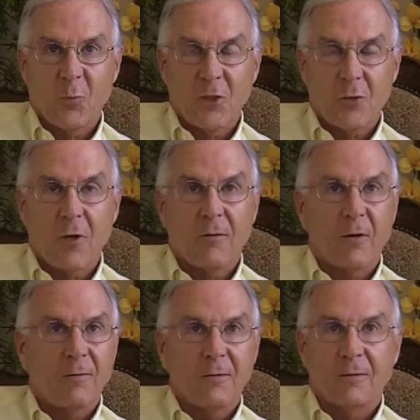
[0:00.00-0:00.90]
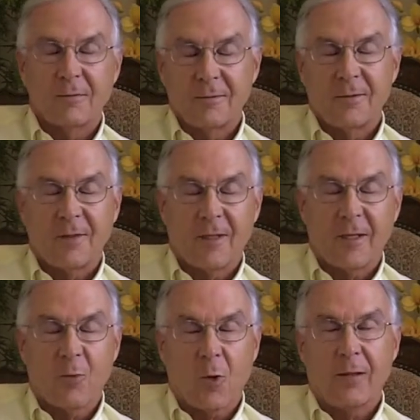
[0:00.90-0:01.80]
We drove over,
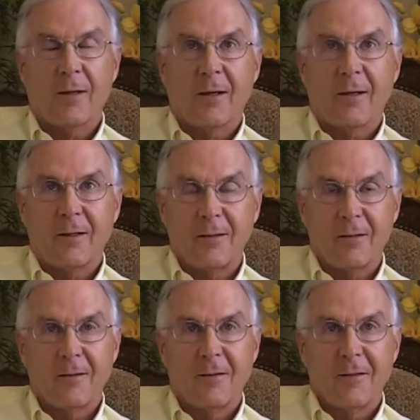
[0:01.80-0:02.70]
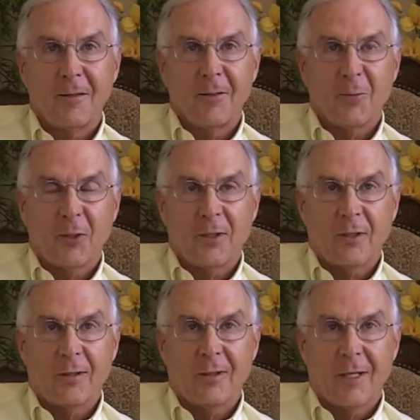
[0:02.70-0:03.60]
and in one day we
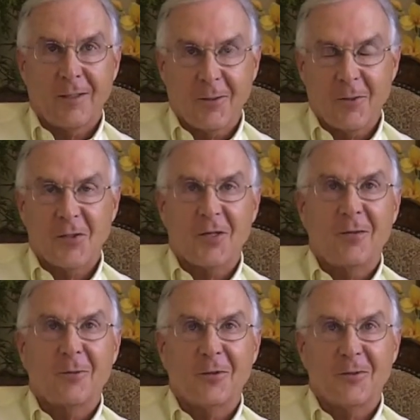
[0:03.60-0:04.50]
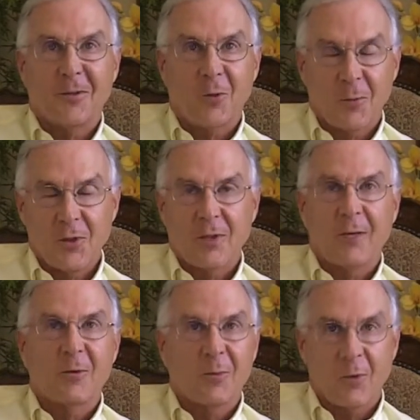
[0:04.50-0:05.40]
did the Daytona Chamber, the Ormond
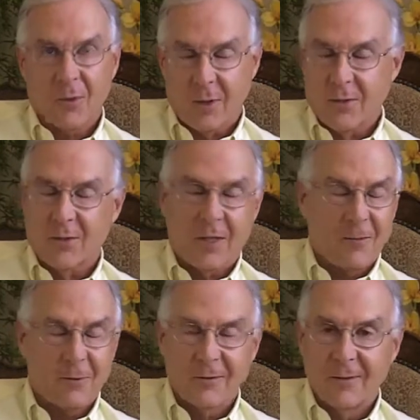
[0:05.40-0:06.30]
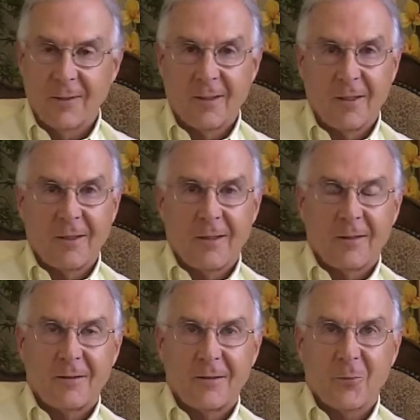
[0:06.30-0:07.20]
Chamber, the Port Orange Chamber.
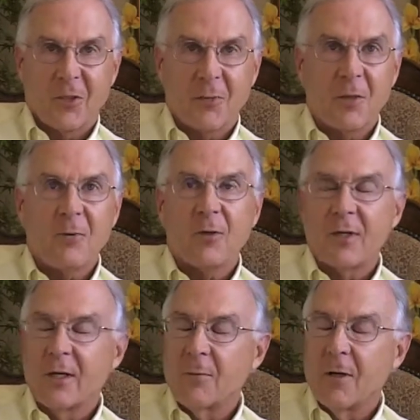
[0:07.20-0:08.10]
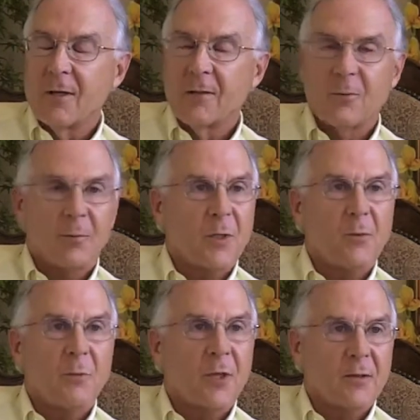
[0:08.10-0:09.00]
Didn't really meet with anybody,
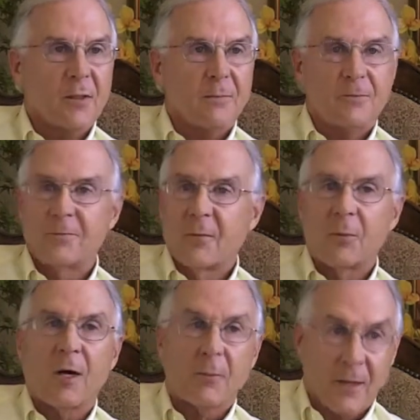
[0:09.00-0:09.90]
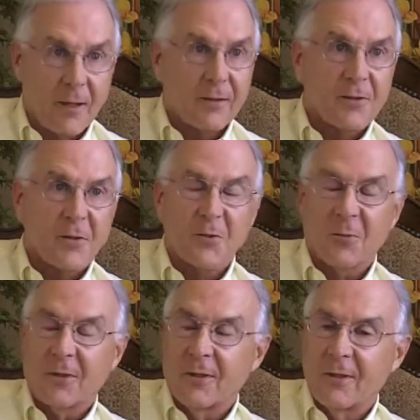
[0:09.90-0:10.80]
but we picked up the propaganda, so to
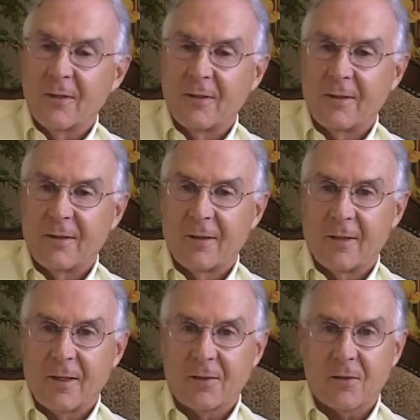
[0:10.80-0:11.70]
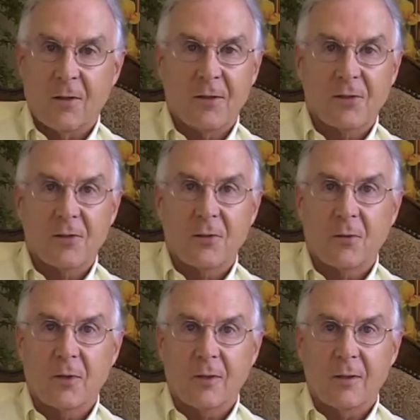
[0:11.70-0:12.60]
speak, and started just
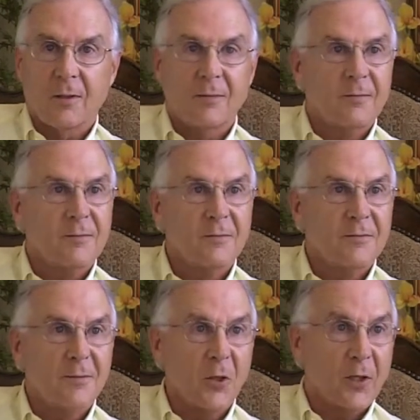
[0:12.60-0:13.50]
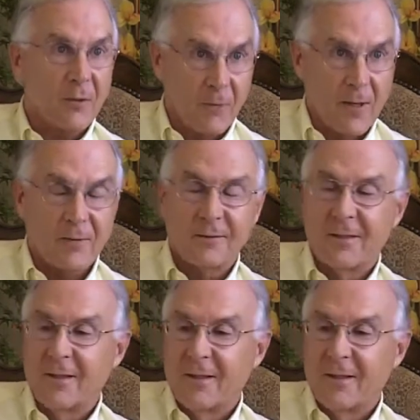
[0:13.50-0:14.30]
doing a little looking around.